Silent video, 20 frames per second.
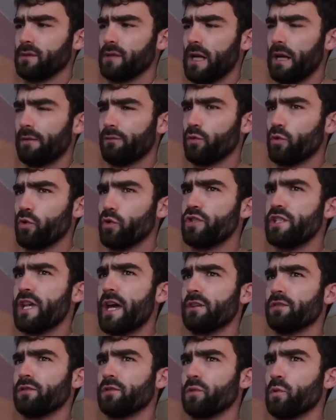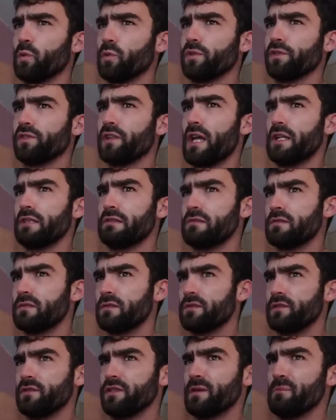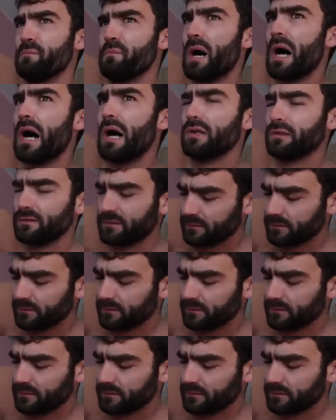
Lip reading: Have a good day at school, son. Simba.